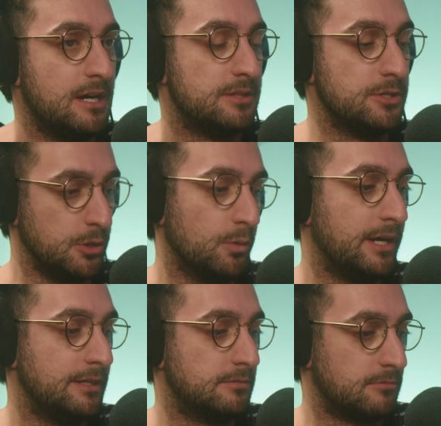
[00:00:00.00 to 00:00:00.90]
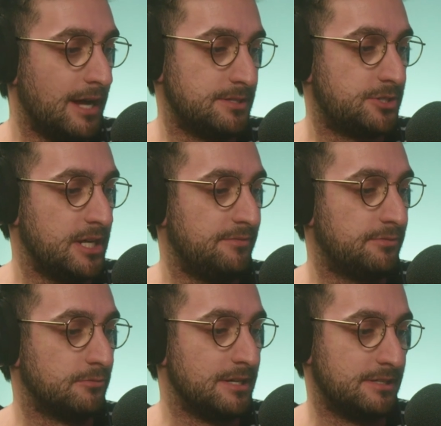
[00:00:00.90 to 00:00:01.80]
the UN rights chief
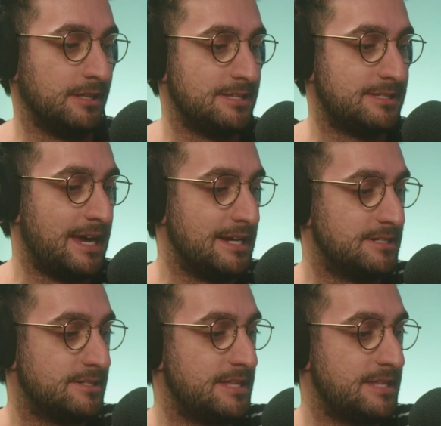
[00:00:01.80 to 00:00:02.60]
recently said